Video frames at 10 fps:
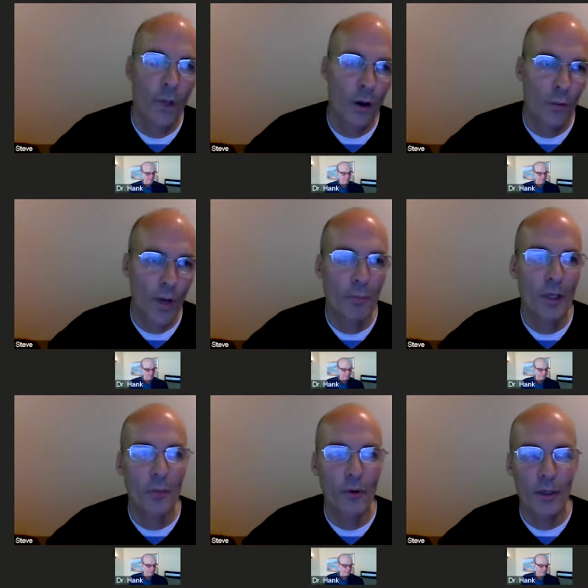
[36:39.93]
I'll wrap it
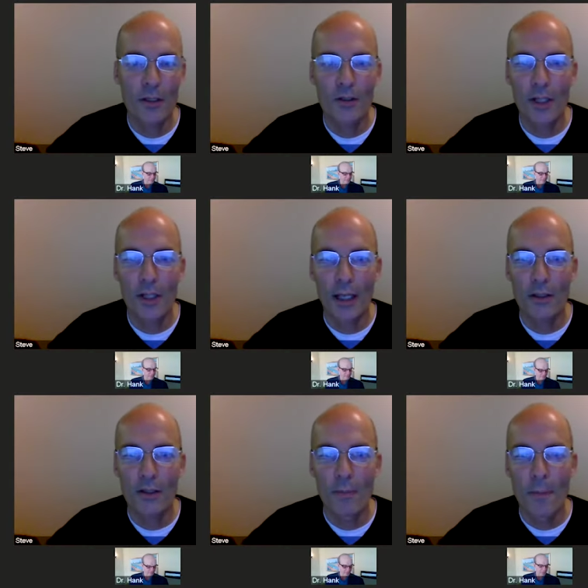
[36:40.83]
up with this, and that
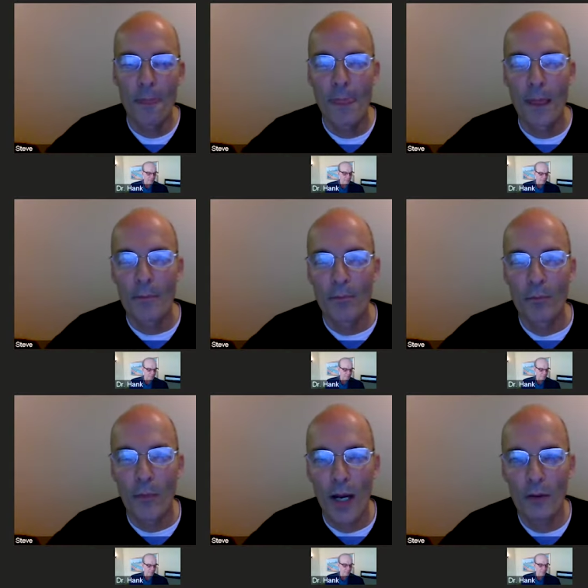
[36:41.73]
is yeah.
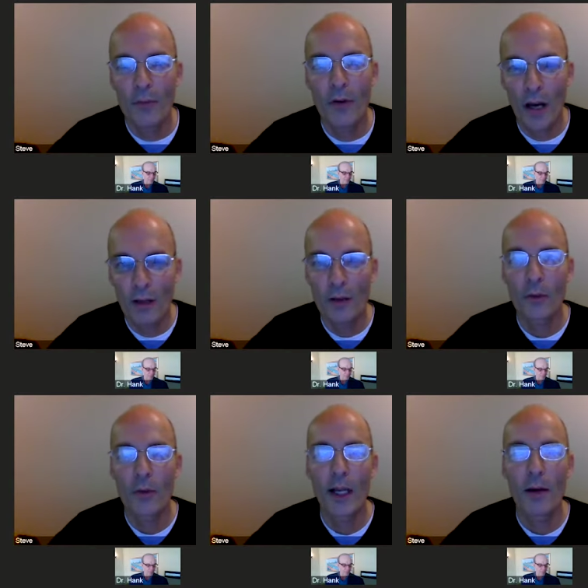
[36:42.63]
my father,
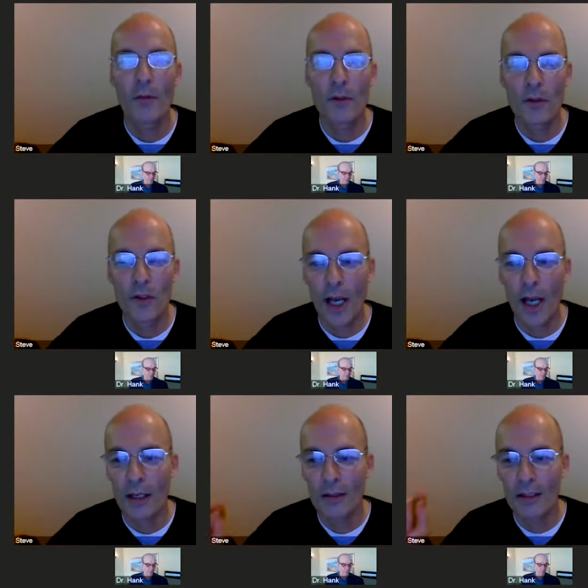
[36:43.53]
when I was a
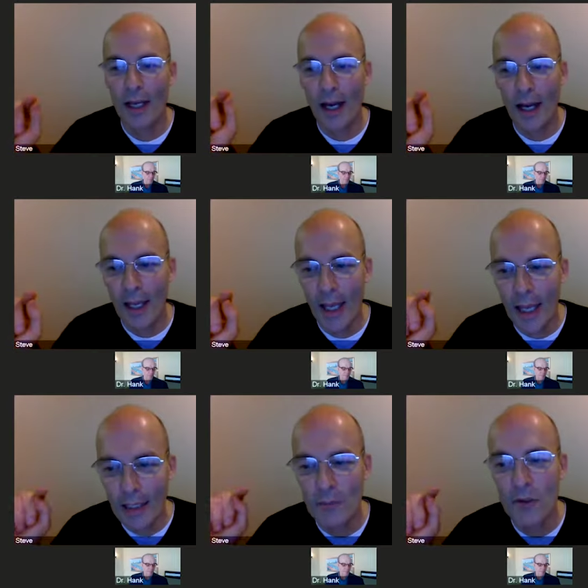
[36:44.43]
child, I
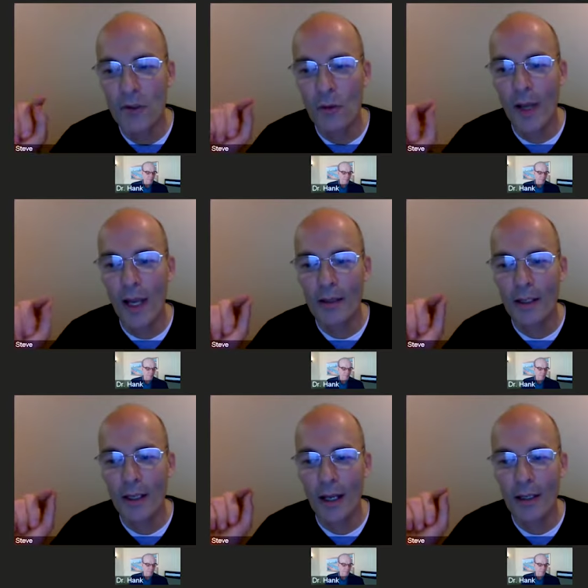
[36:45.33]
hated him so bad
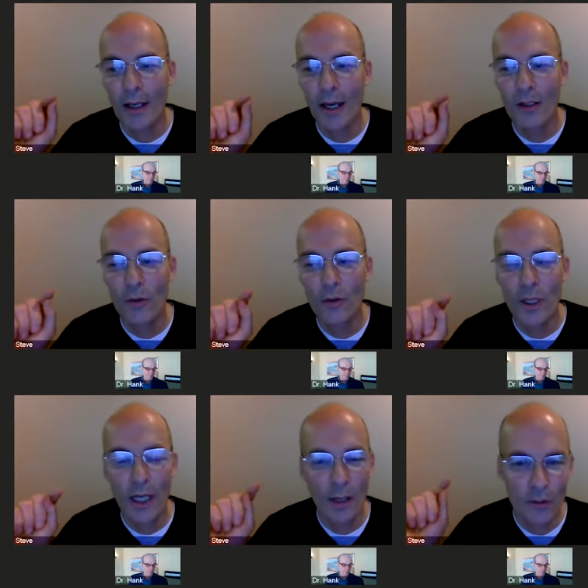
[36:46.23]
that I, I knew
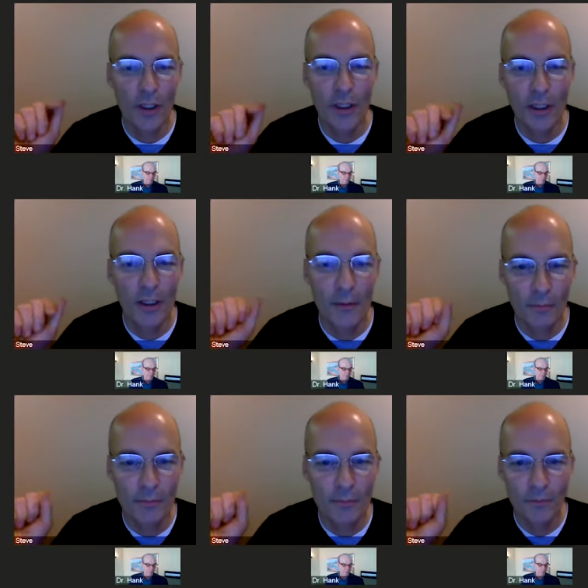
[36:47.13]
that I was going to kill him.
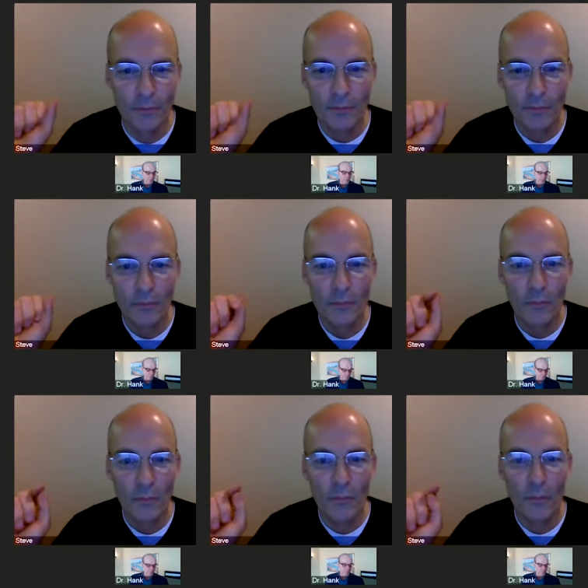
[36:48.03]
Yeah.
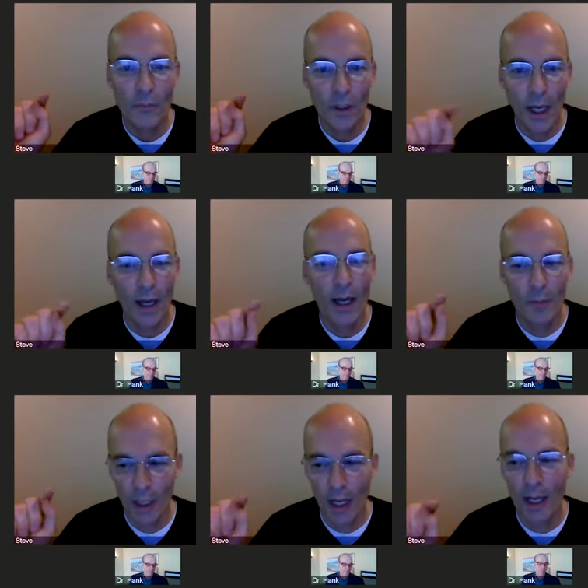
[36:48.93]
Yeah. I
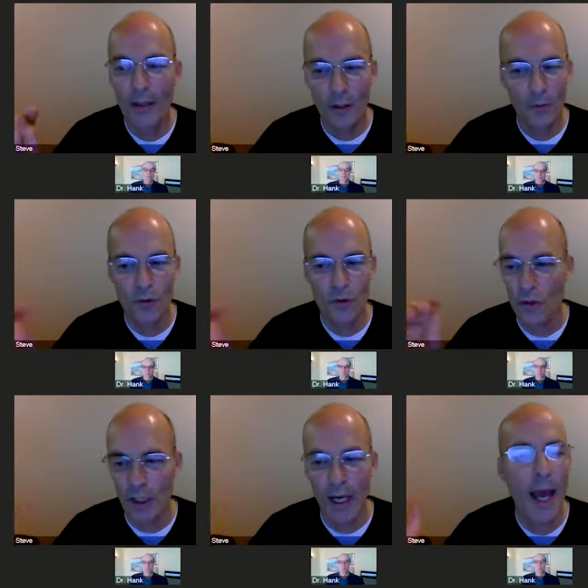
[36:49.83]
mean, I, it was just
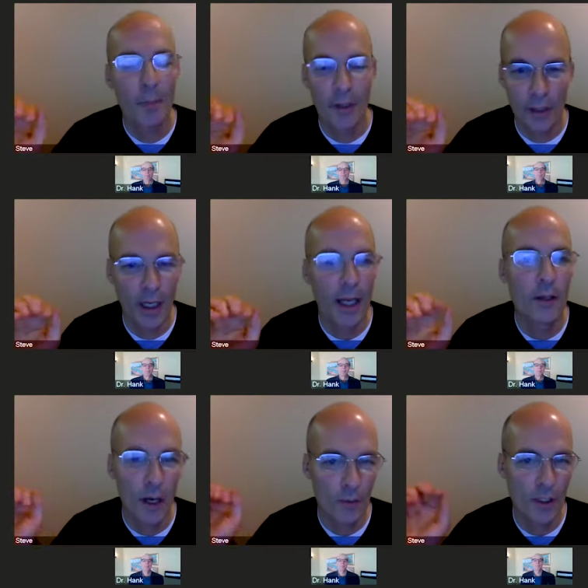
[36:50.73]
going to happen, and I
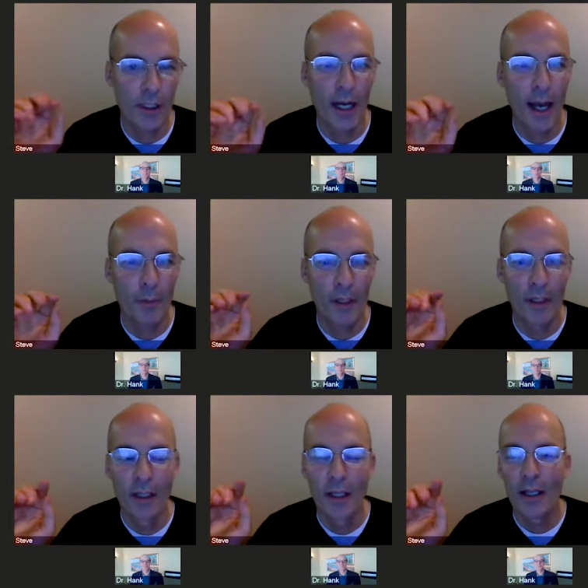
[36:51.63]
knew how it was going to happen.
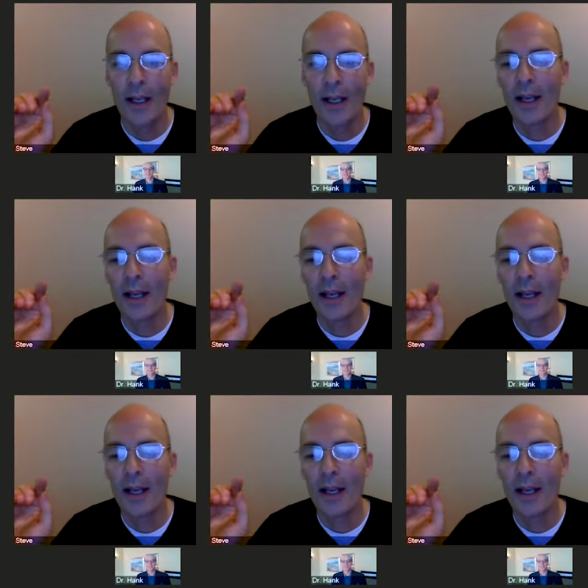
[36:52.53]
Sure.